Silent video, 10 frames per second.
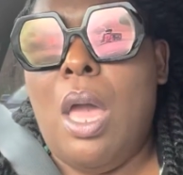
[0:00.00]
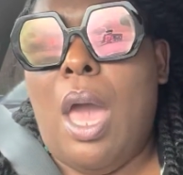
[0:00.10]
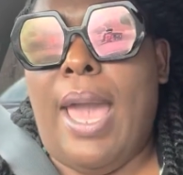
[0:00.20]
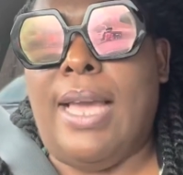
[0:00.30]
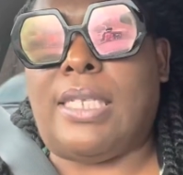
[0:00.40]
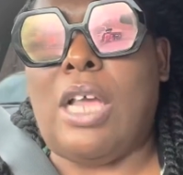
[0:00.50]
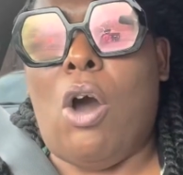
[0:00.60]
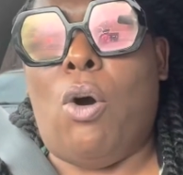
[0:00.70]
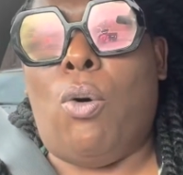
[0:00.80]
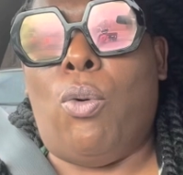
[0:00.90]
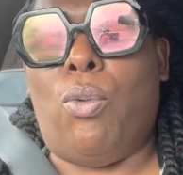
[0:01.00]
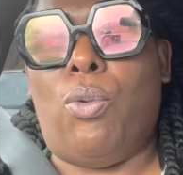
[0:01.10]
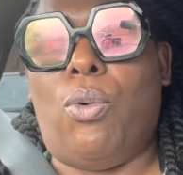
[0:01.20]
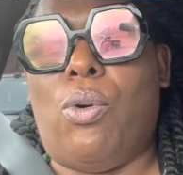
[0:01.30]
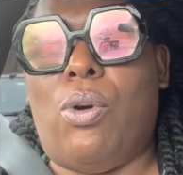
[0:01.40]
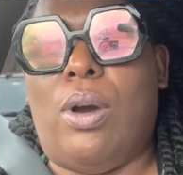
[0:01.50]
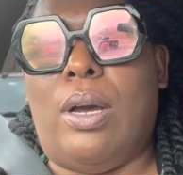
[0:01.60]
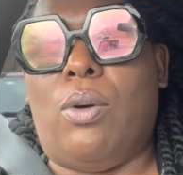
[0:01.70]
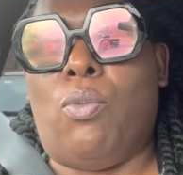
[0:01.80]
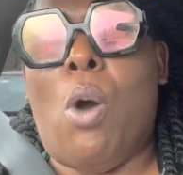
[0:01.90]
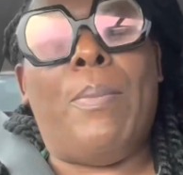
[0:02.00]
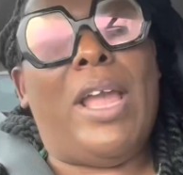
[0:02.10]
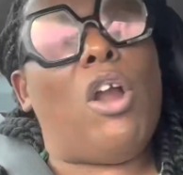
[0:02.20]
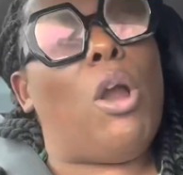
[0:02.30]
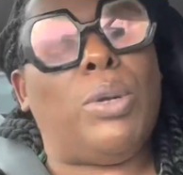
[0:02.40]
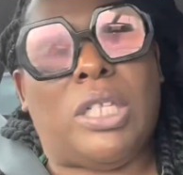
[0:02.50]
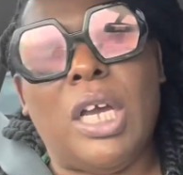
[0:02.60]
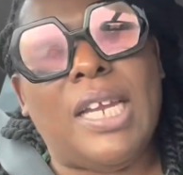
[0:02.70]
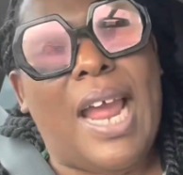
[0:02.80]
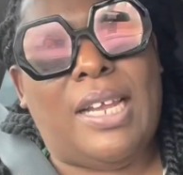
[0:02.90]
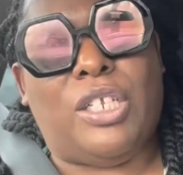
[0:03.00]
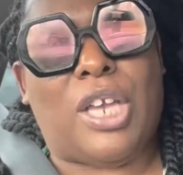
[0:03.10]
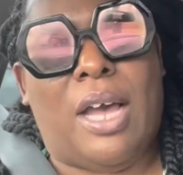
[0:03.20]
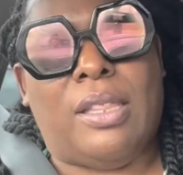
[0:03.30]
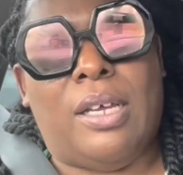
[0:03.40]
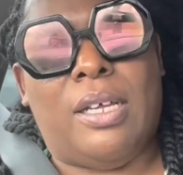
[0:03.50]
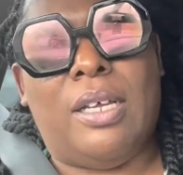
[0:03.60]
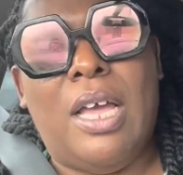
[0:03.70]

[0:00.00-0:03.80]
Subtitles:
And so when me and her was looking at each other,